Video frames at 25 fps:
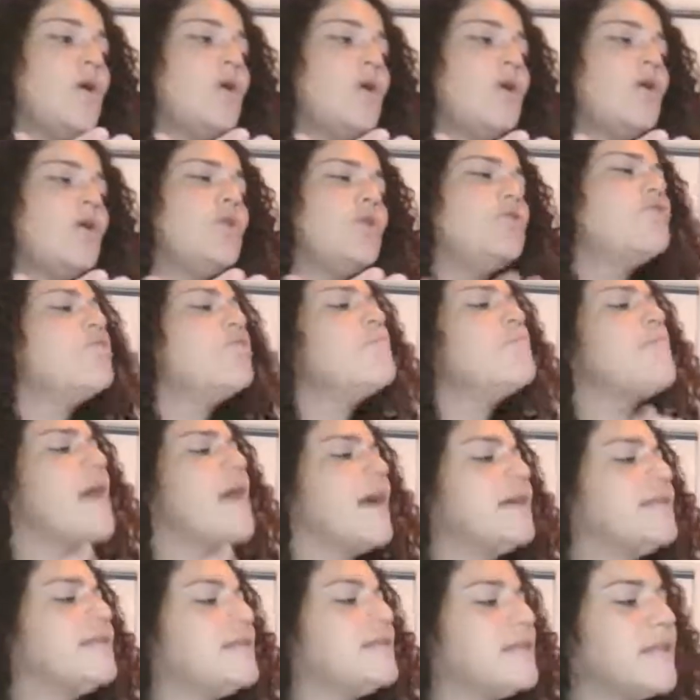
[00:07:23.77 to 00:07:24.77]
"You may
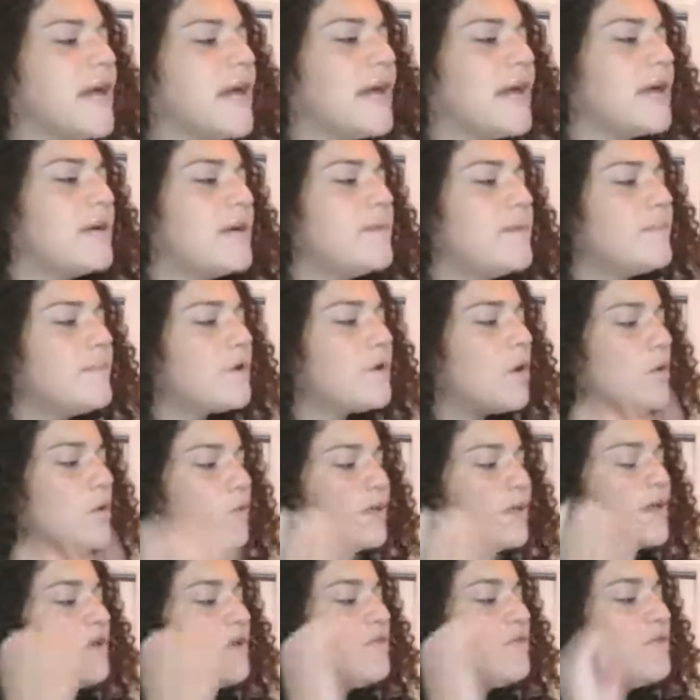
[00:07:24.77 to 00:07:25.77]
stay, but only
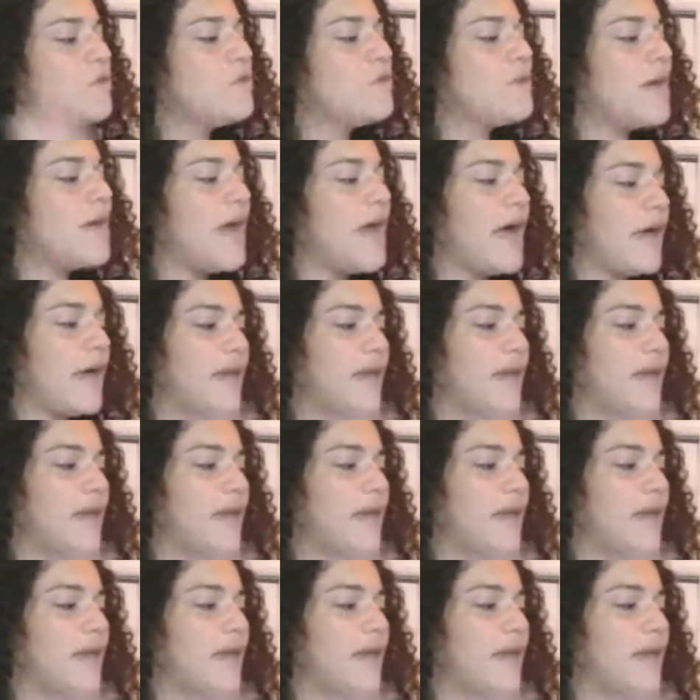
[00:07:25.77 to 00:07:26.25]
if you can